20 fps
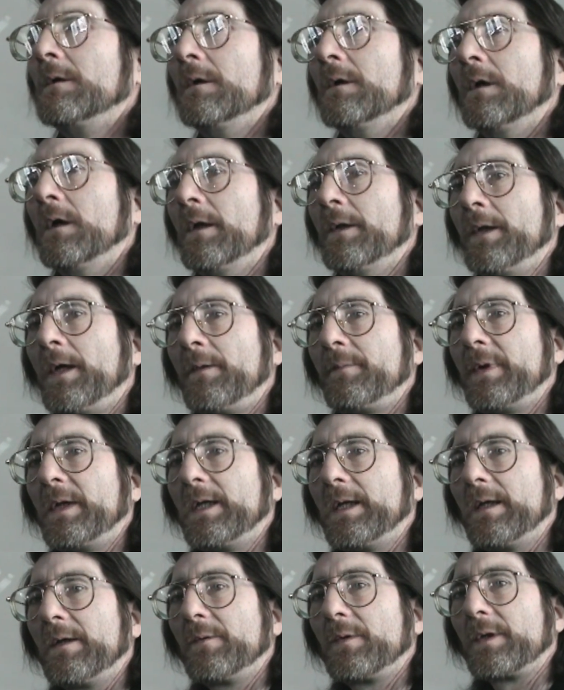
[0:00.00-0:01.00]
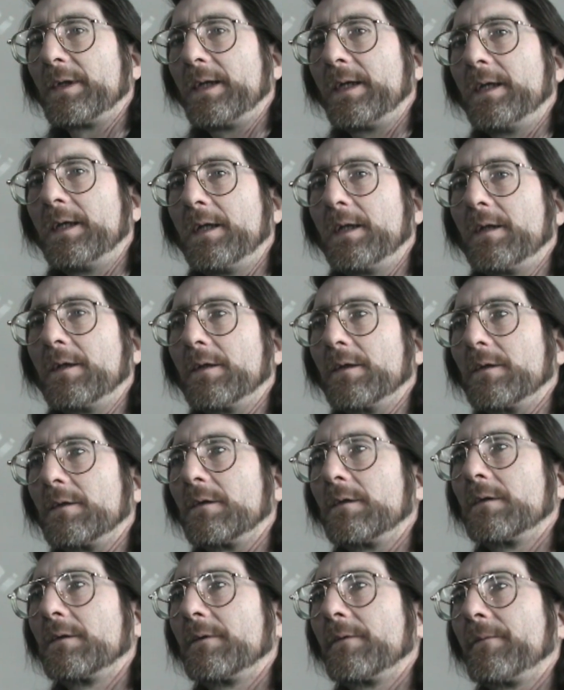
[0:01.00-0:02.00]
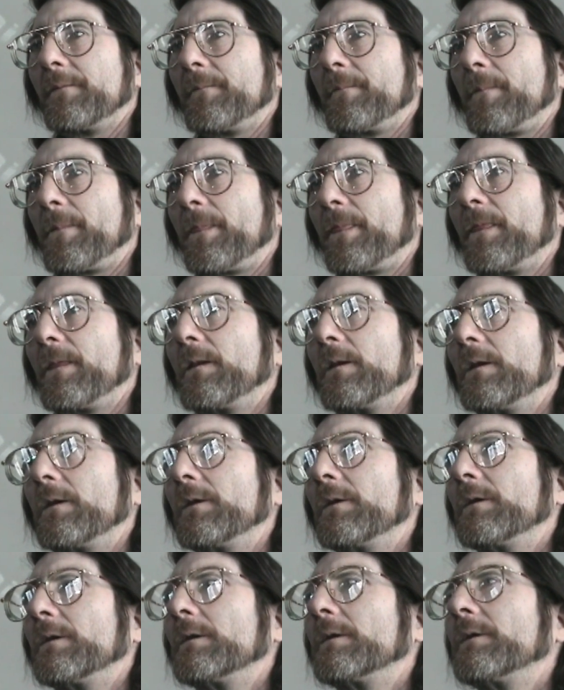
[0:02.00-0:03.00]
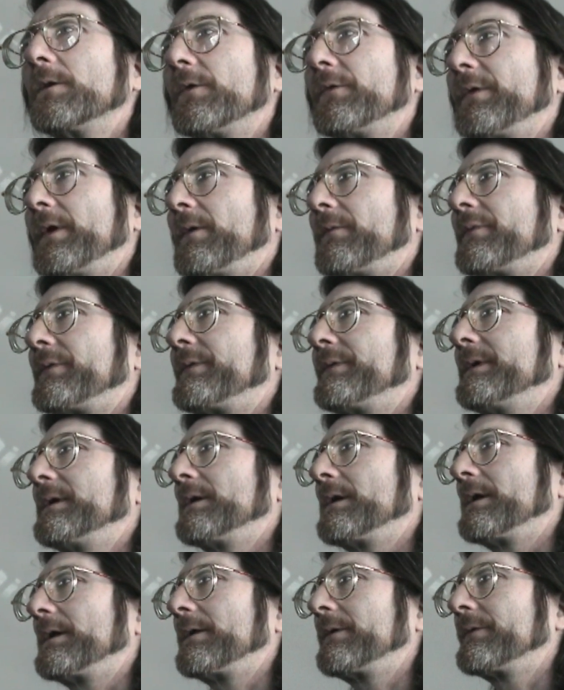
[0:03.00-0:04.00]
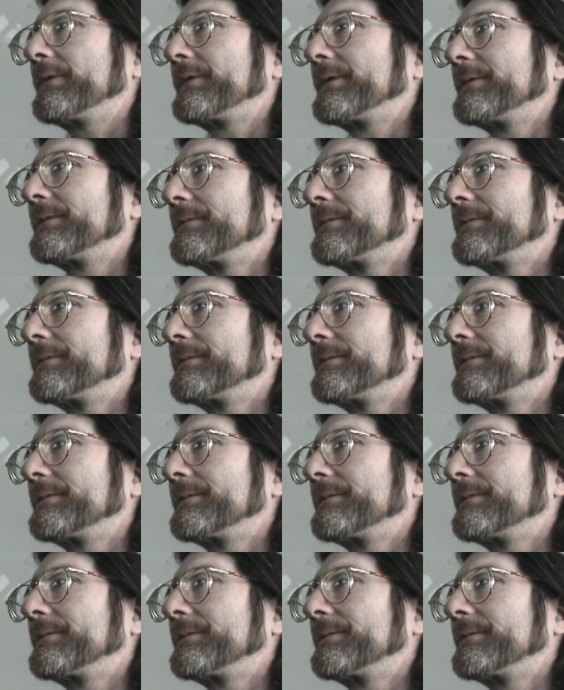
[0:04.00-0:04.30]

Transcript: on not being able to handle self's feelings.